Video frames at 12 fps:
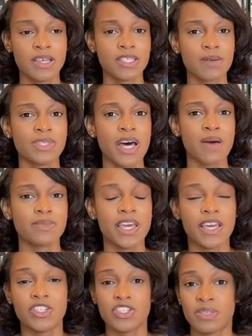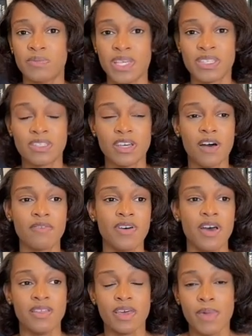Sometimes they can just miss stuff,
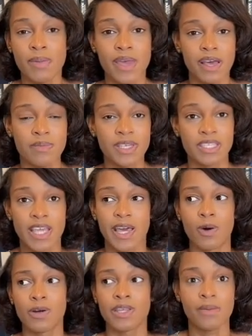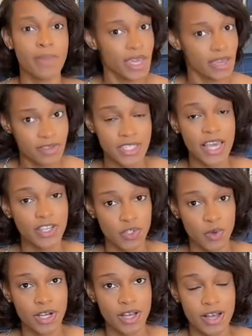they may make a mistake, or they may even take
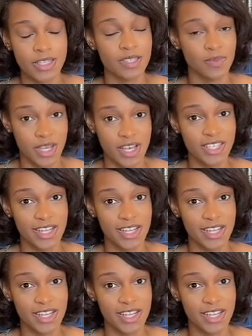shortcuts because it